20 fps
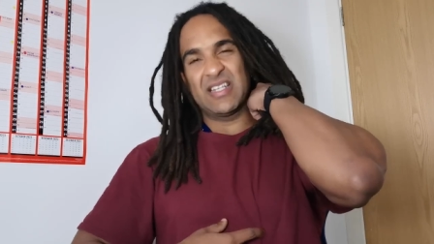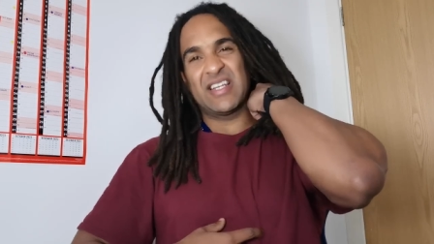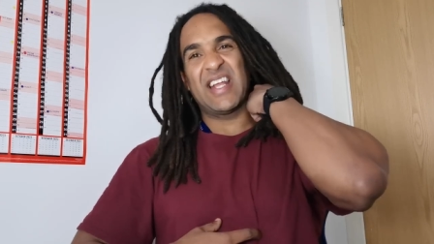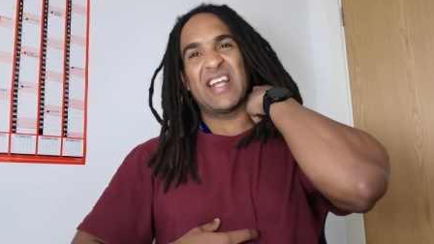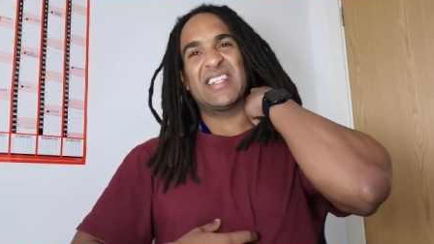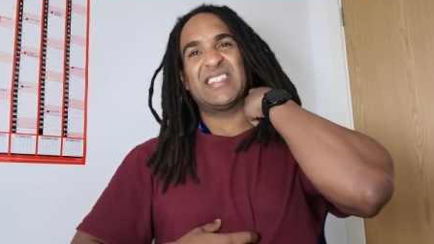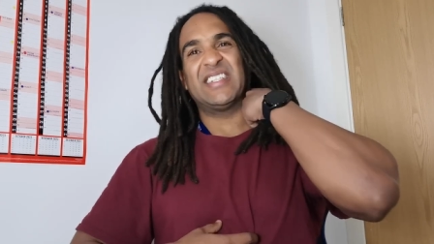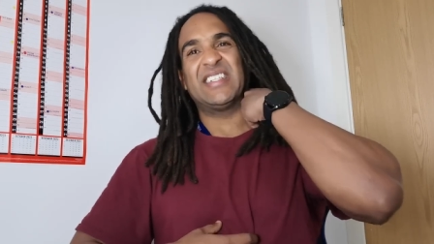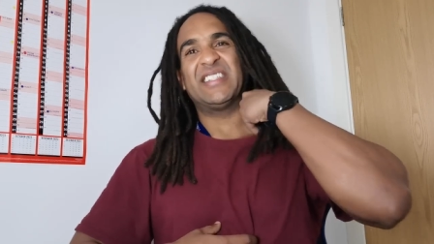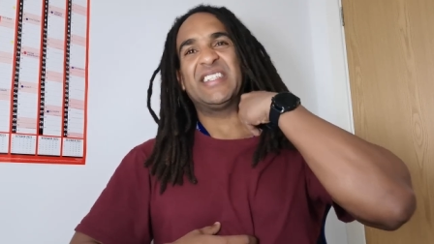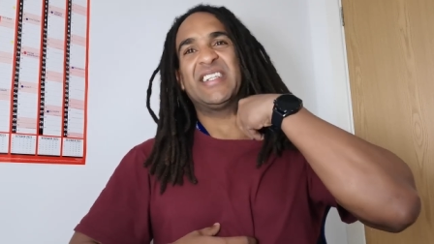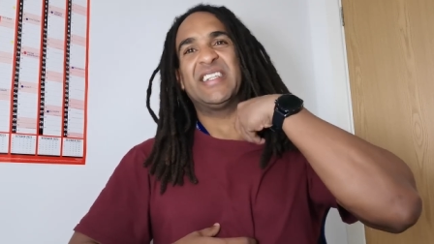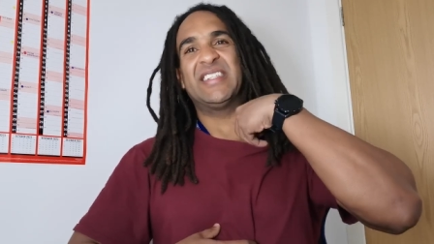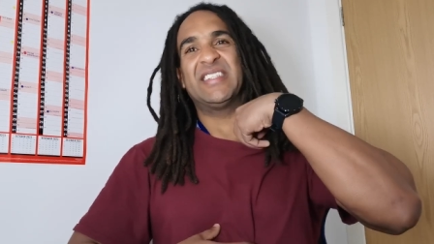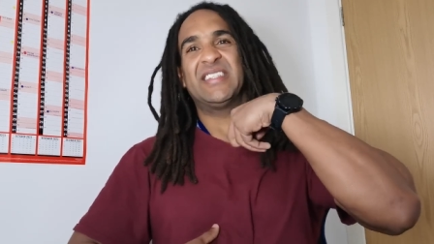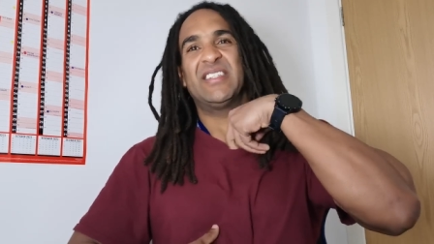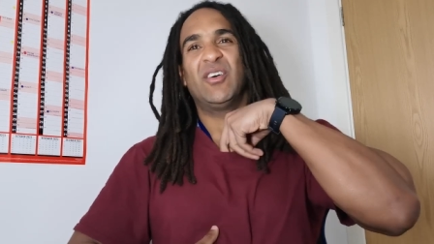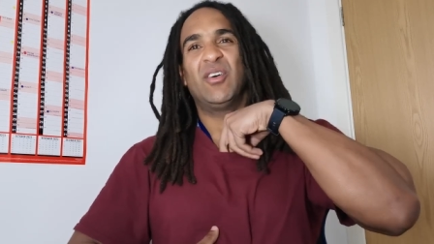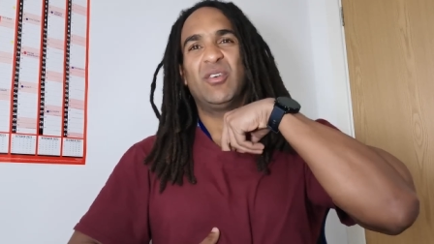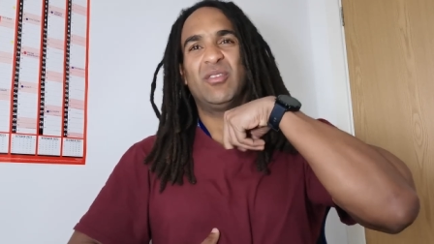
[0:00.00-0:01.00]
Next kitchen.
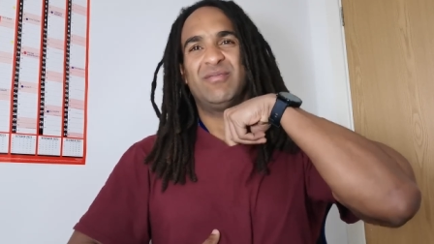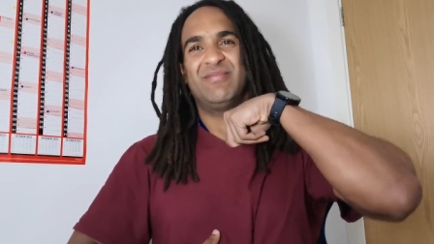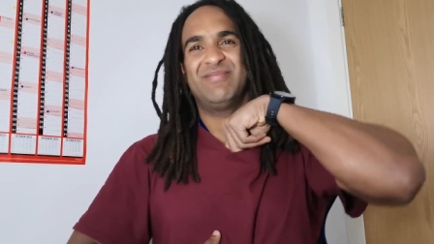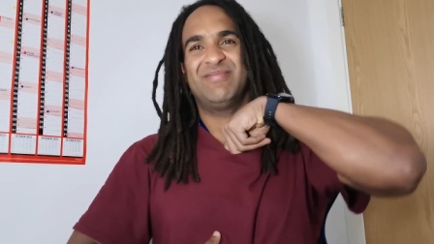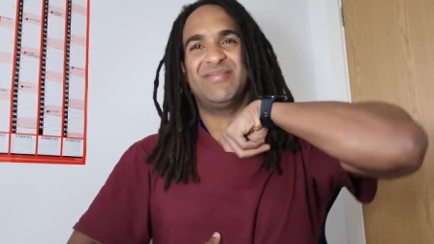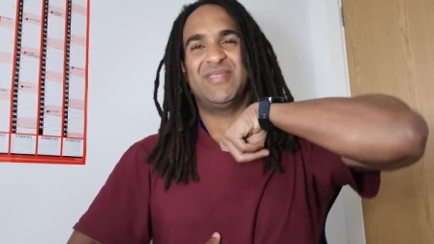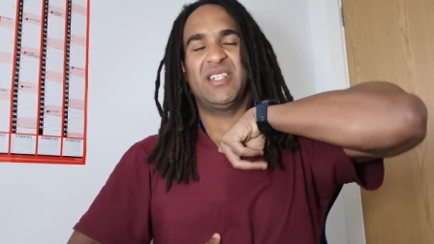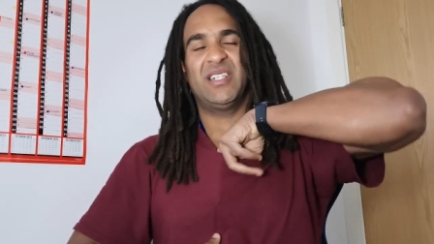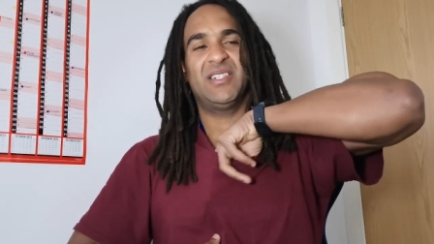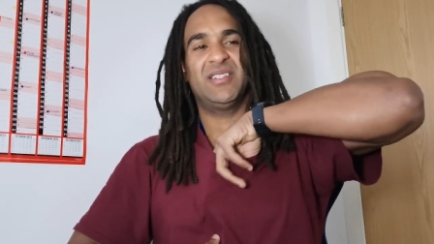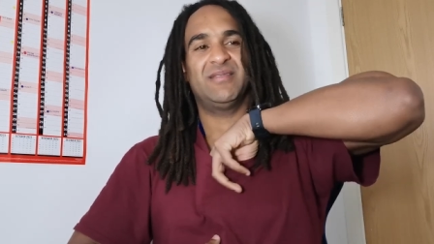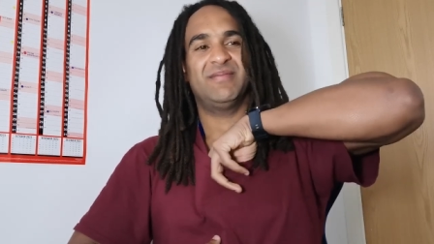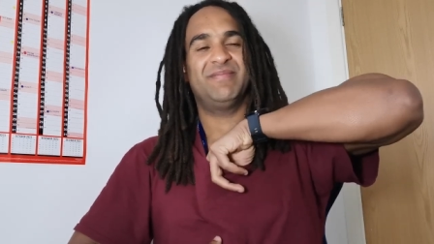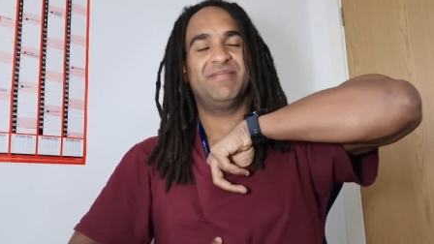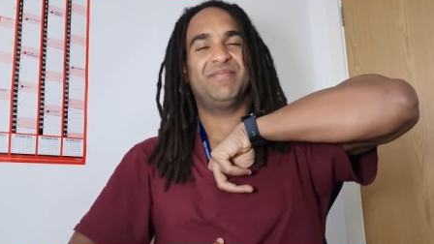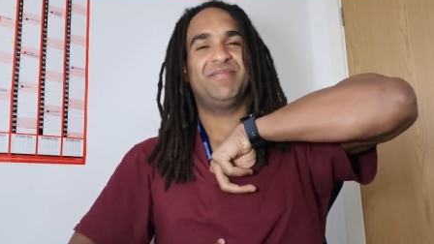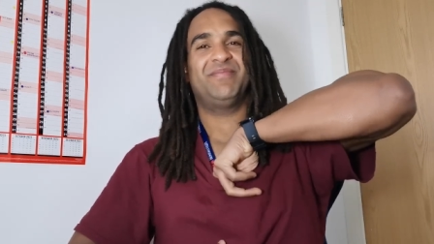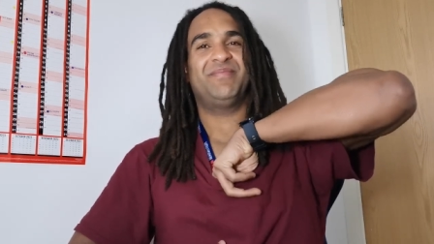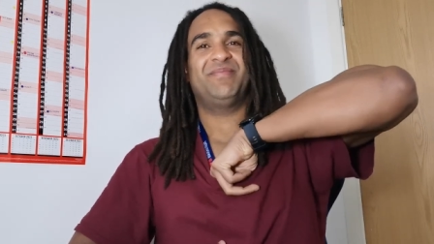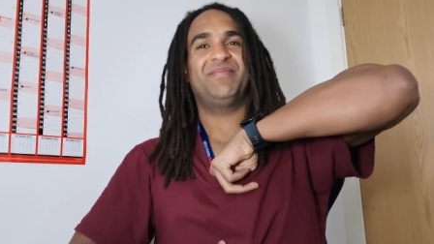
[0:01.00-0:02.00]
Oh,
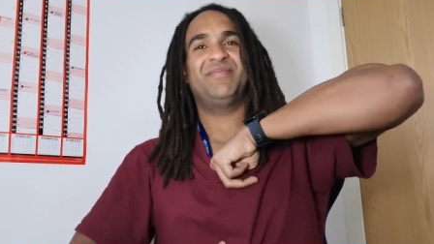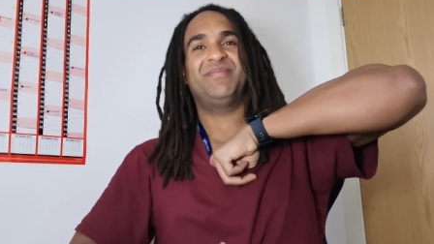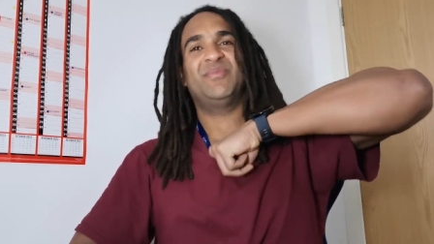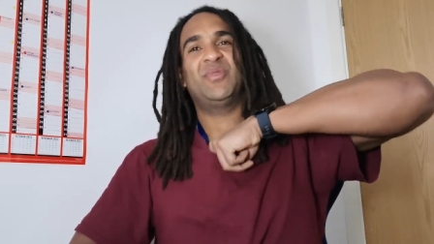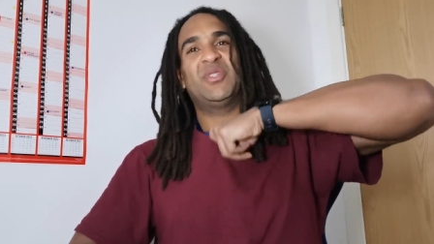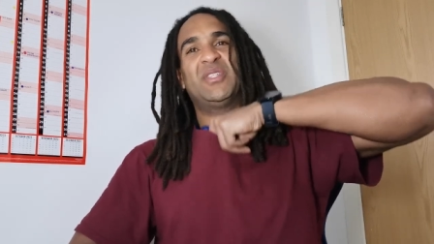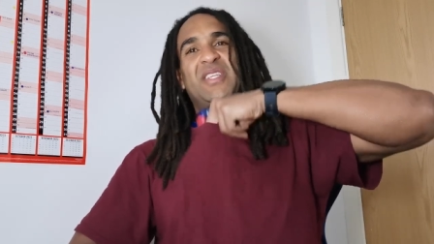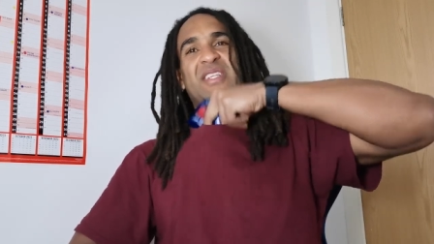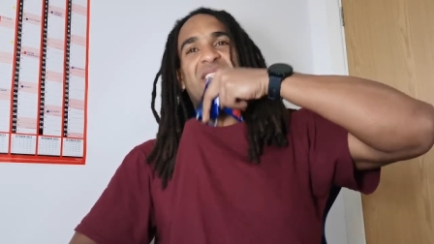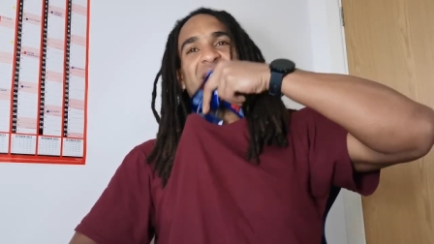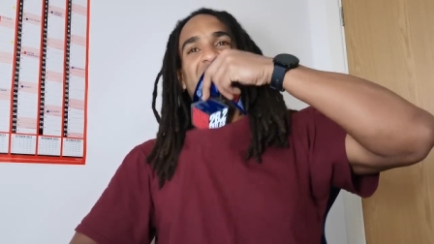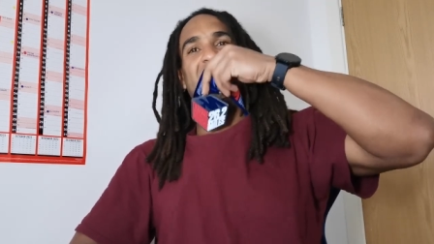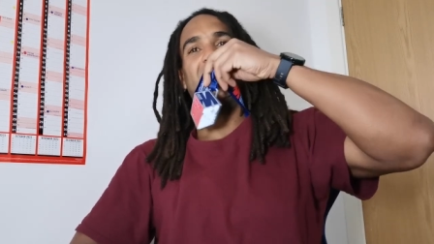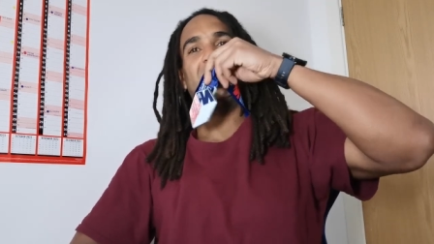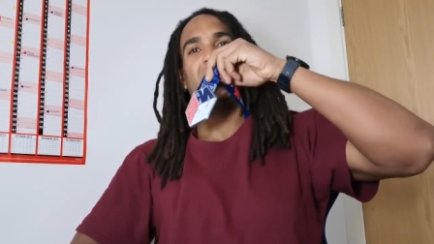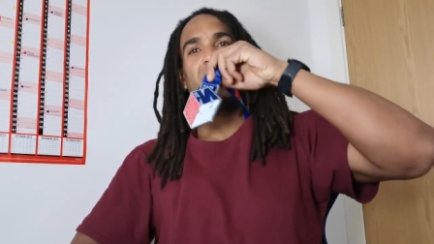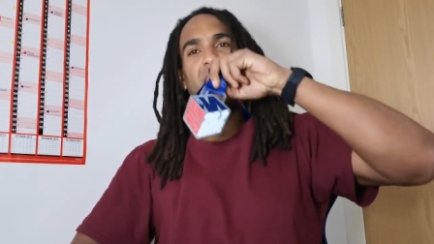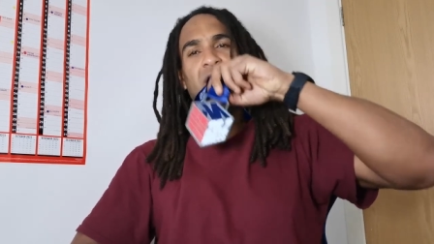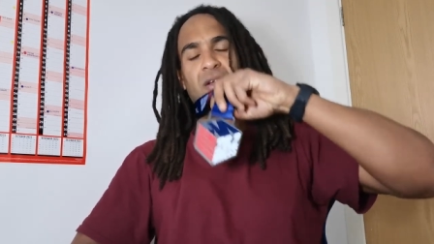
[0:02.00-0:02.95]
what's this?